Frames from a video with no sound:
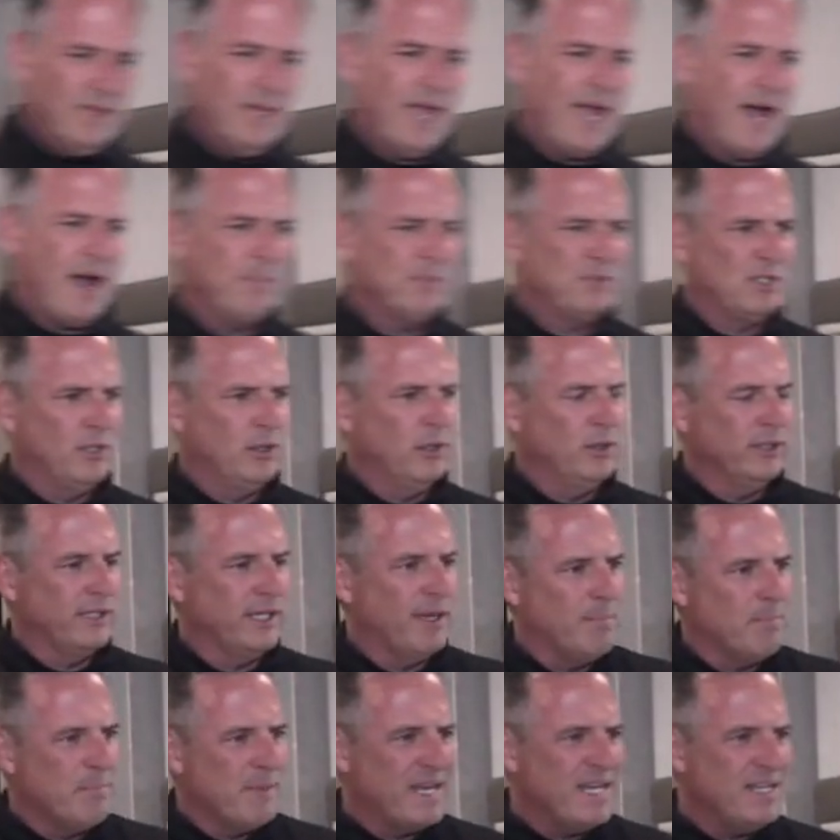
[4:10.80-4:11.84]
absolutely
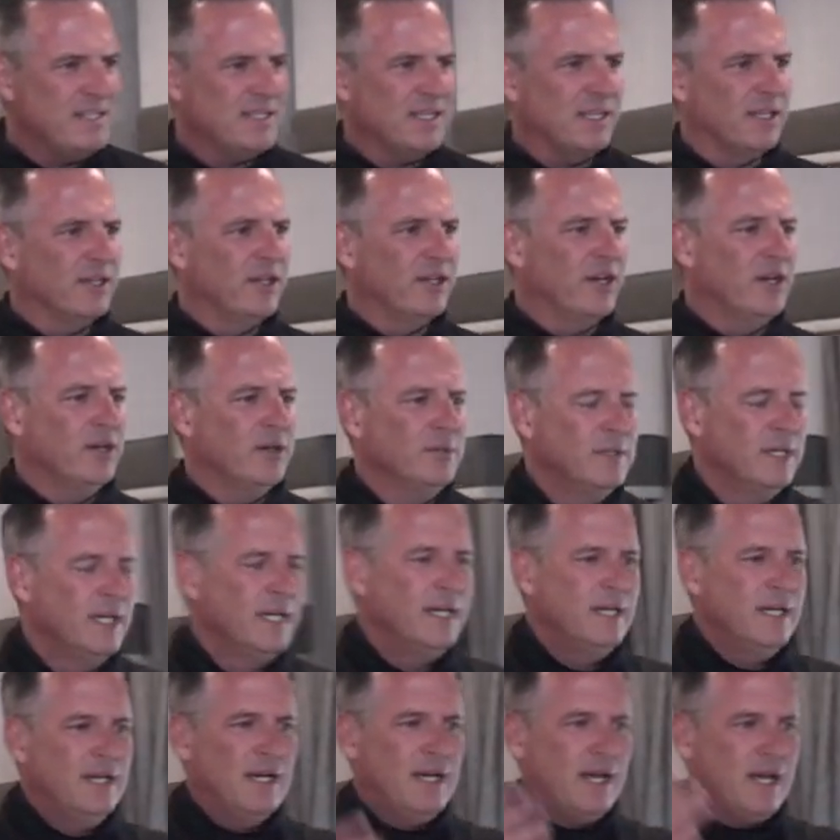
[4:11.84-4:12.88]
amazing you know
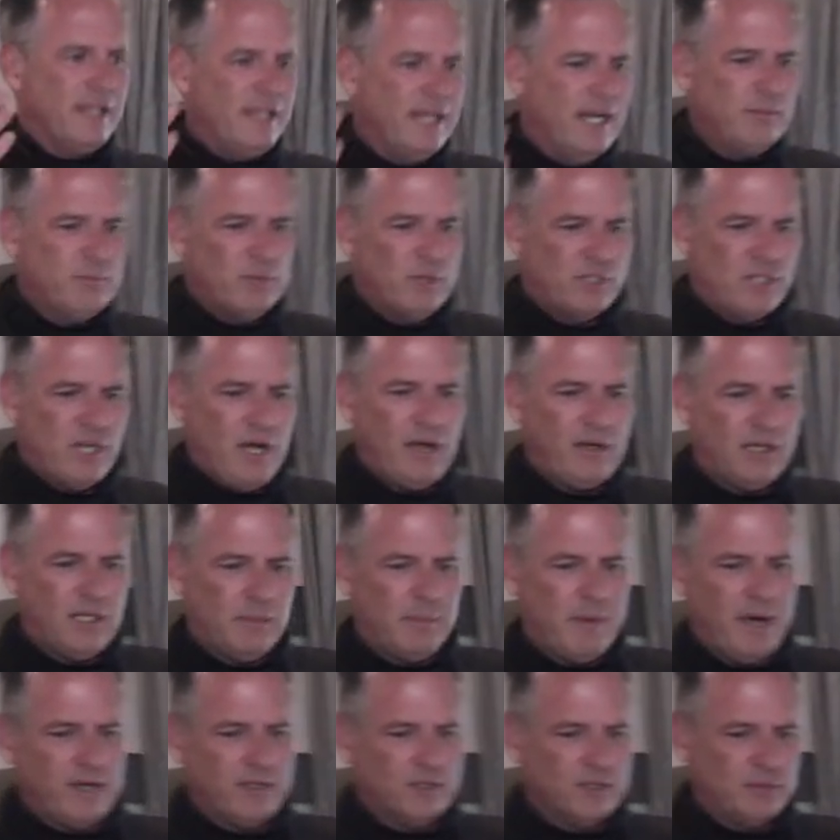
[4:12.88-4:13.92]
again we're talking
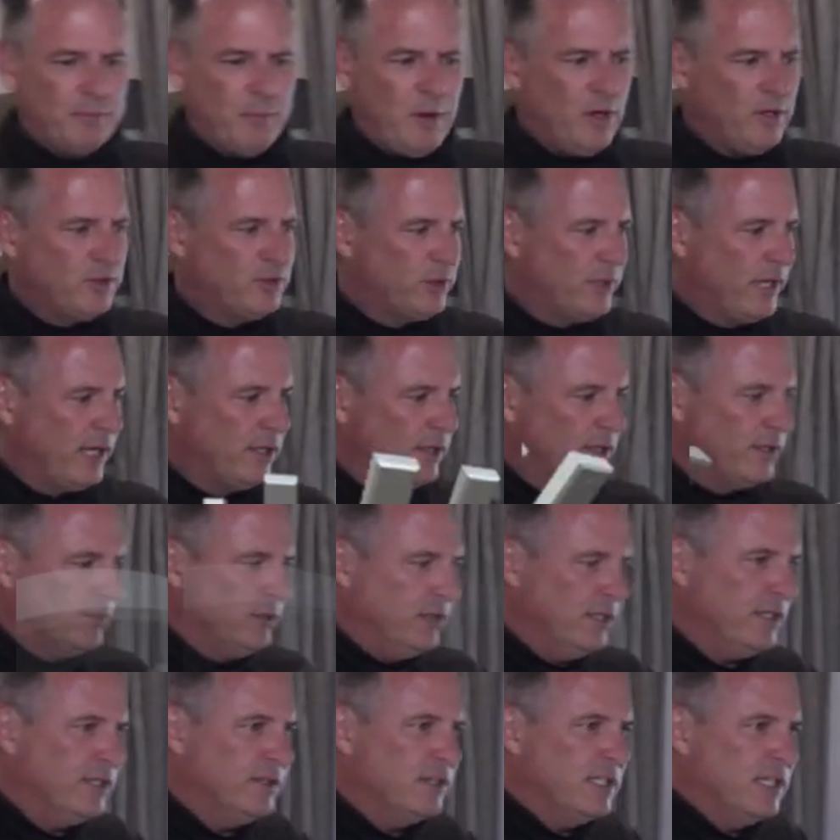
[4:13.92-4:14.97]
about a small trailer
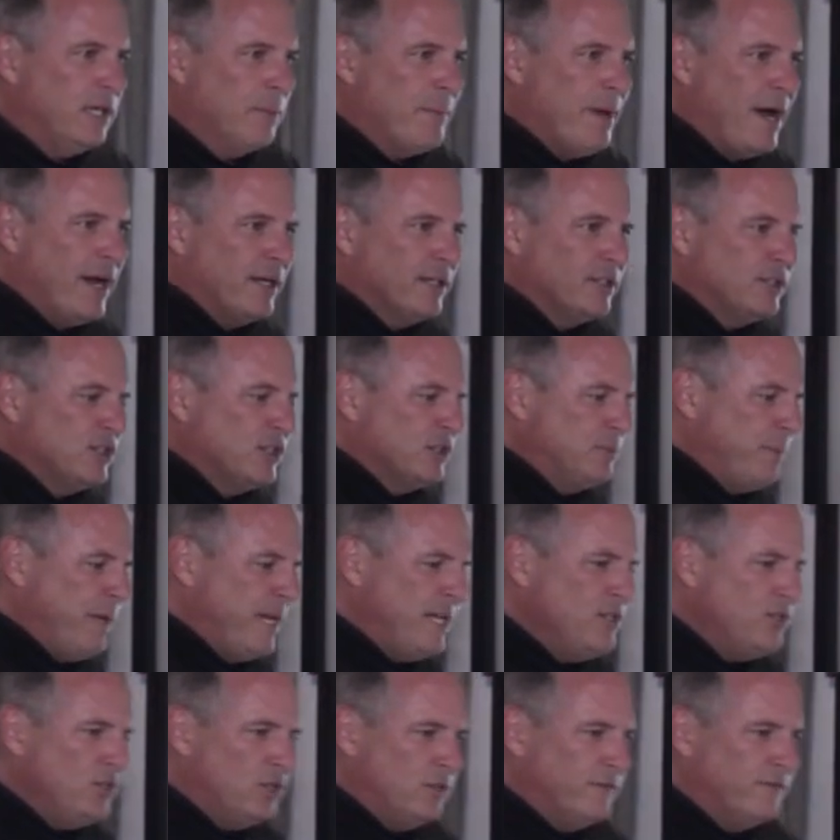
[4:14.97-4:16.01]
and look at the amount of
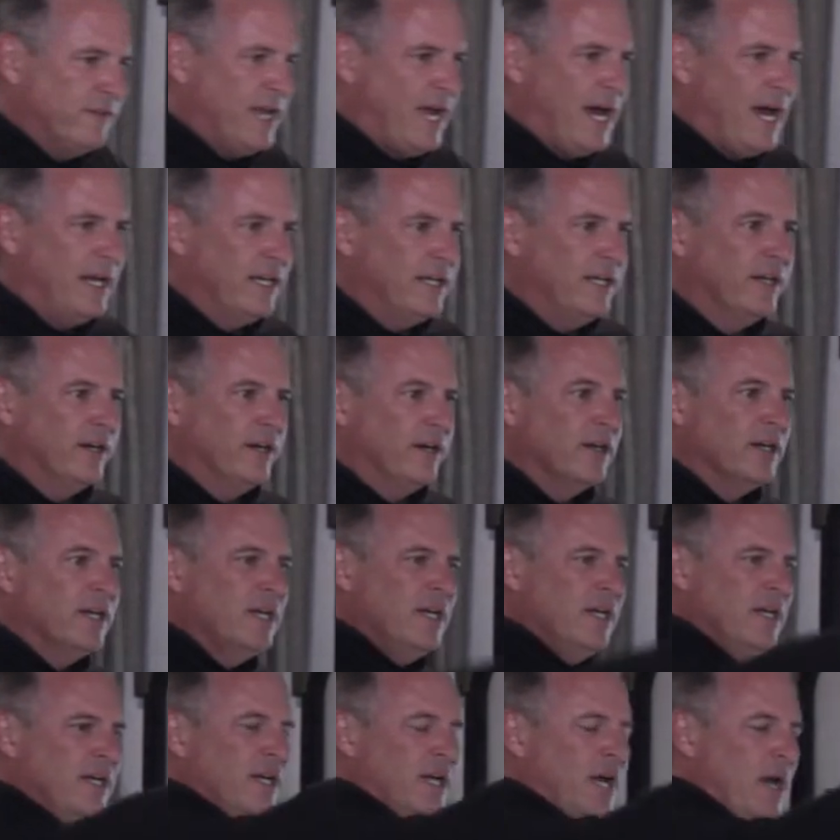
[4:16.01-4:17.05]
space you've got here
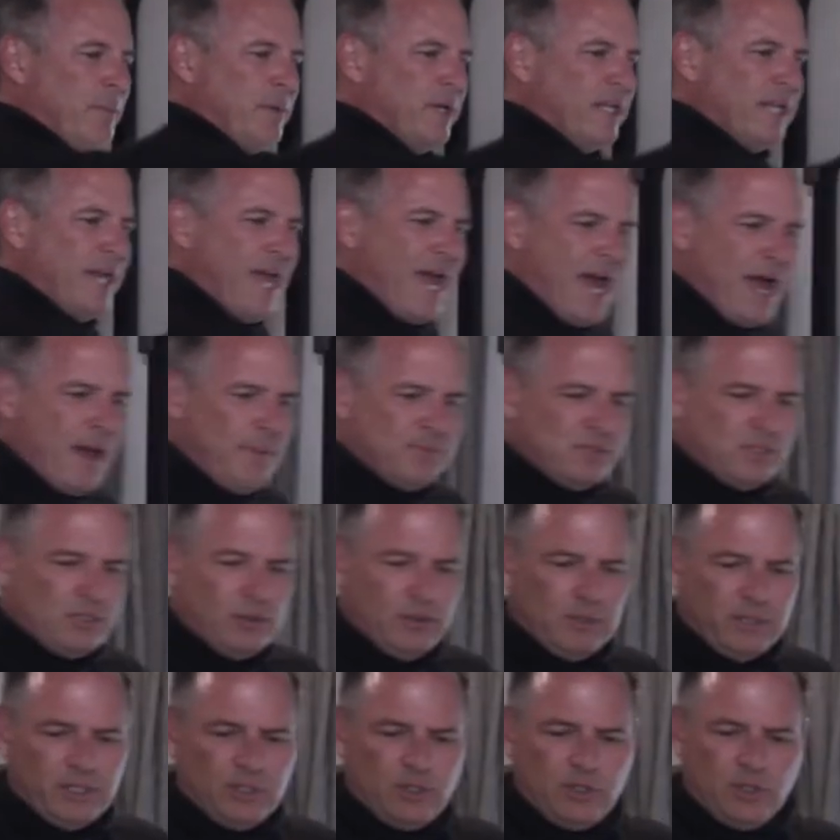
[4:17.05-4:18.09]
i mean
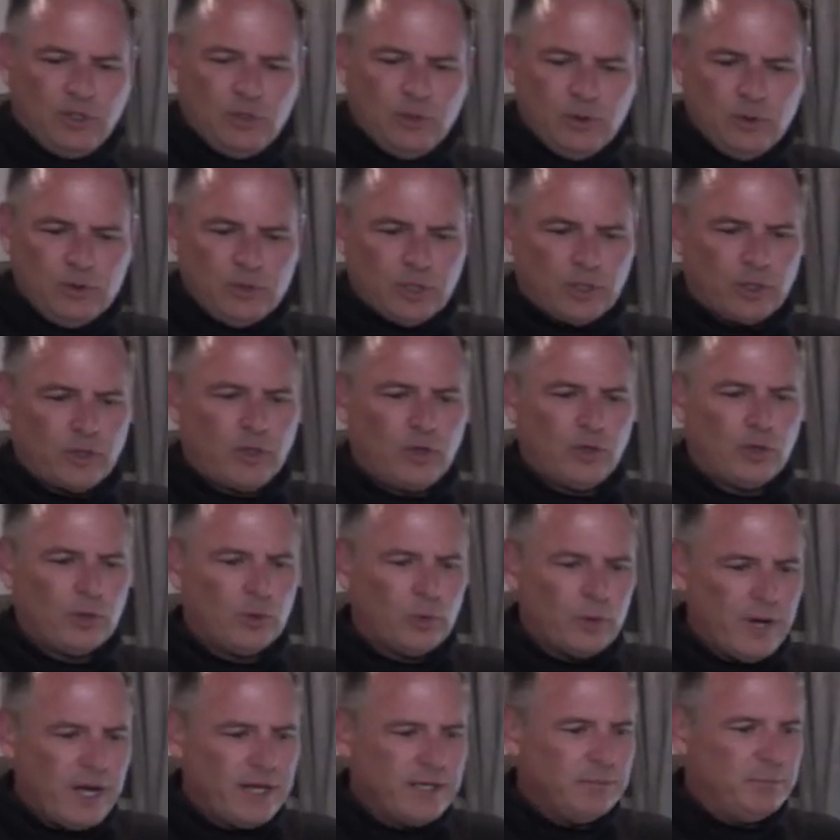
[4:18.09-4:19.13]
absolutely huge
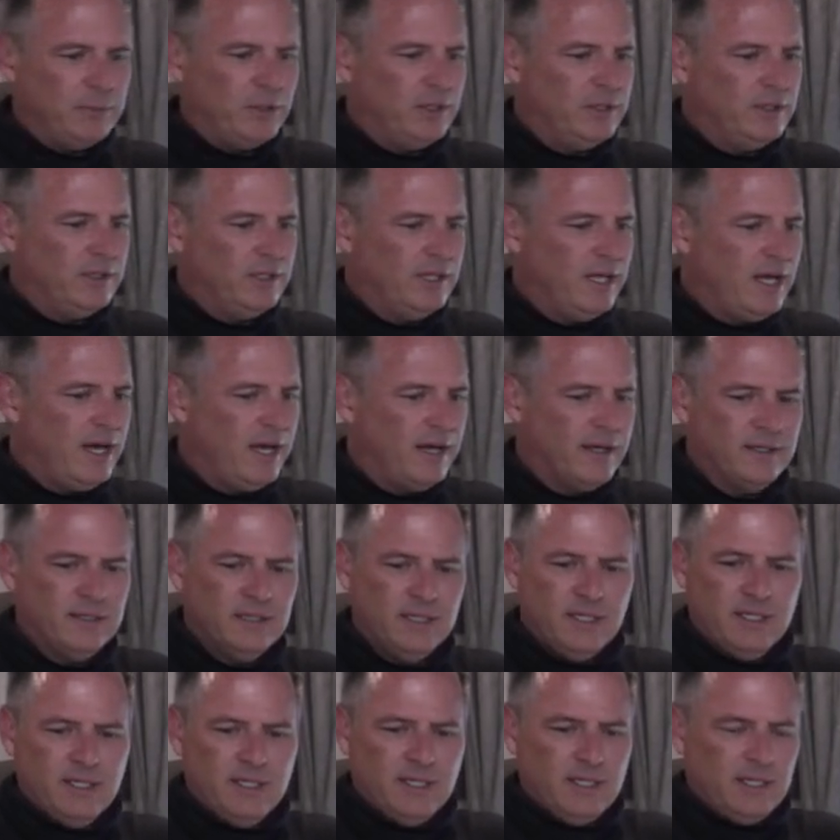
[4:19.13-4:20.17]
incredible uh,
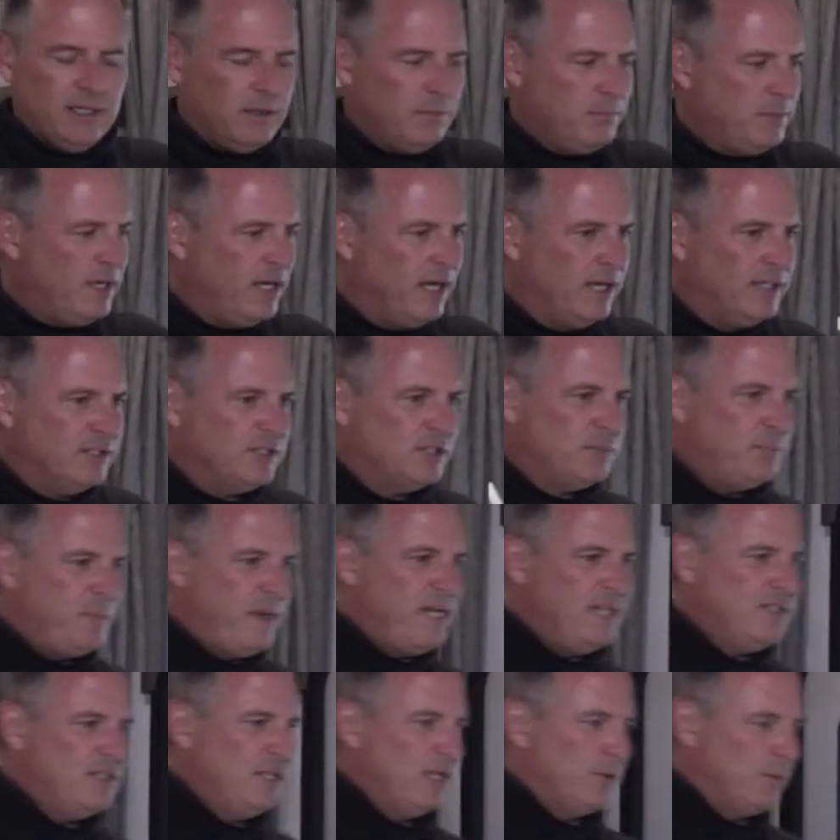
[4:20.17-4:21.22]
uh,
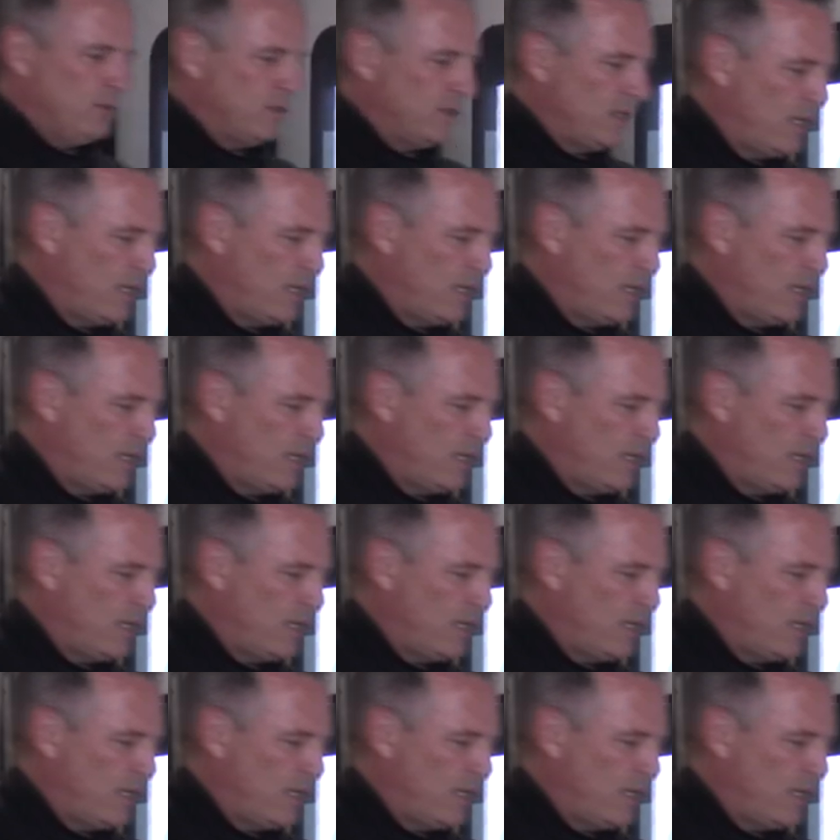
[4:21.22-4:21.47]
space here with